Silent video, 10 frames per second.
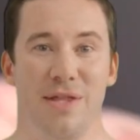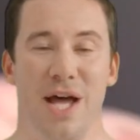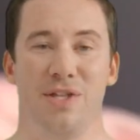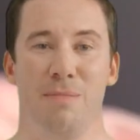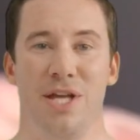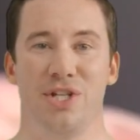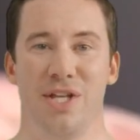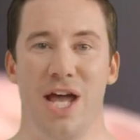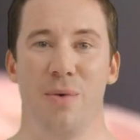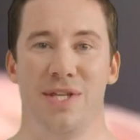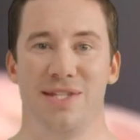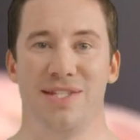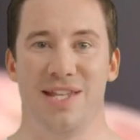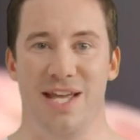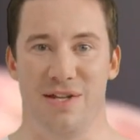not to mention how
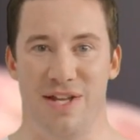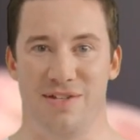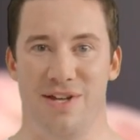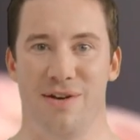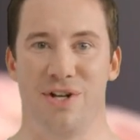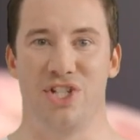insanely thin the